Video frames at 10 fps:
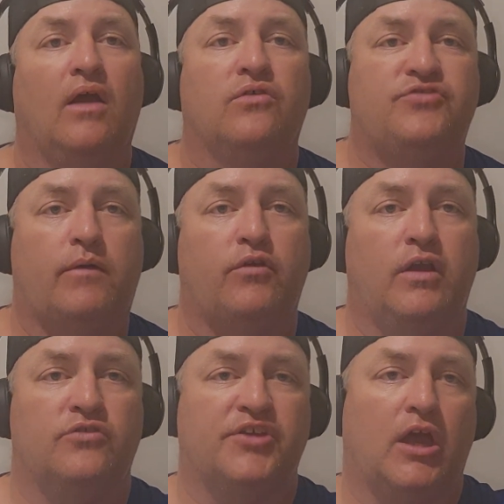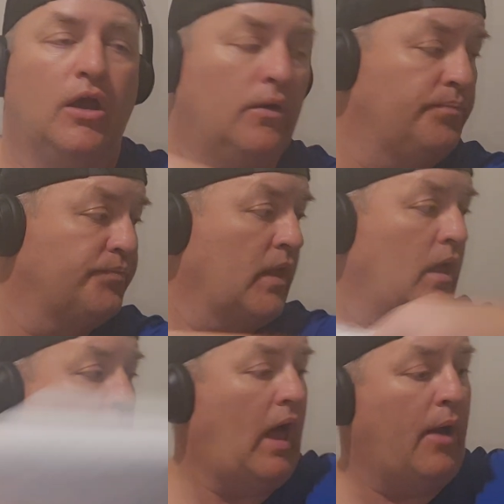Several years ago,
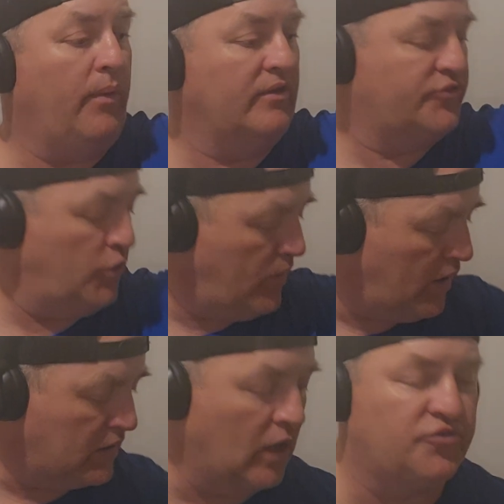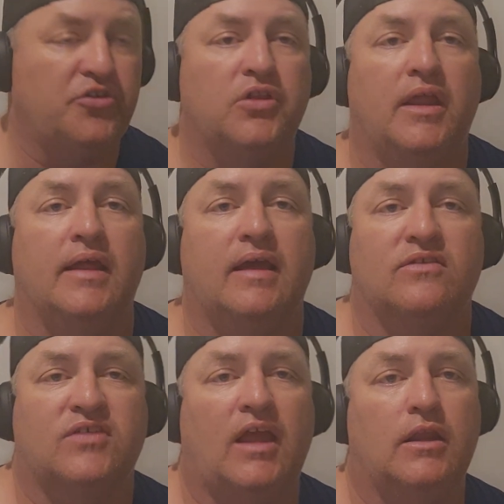I went to a coaching clinic in
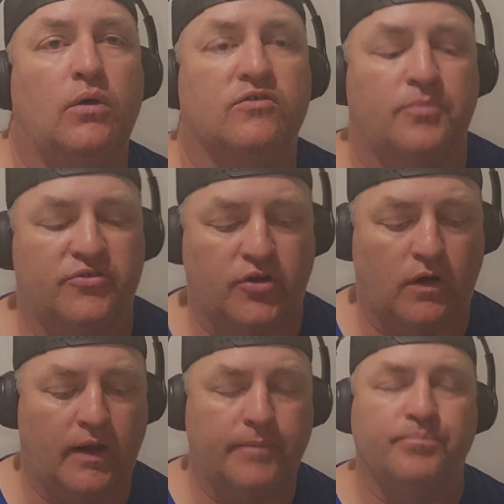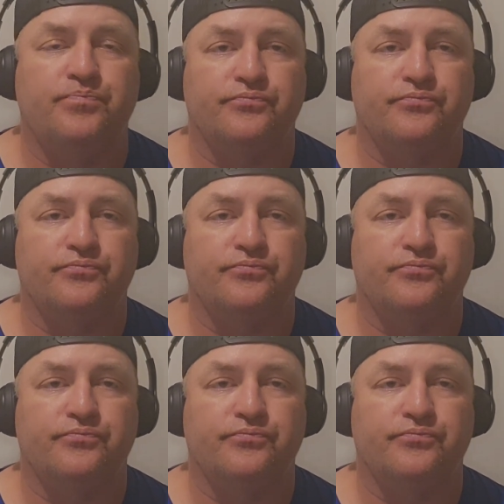St. Louis, Missouri.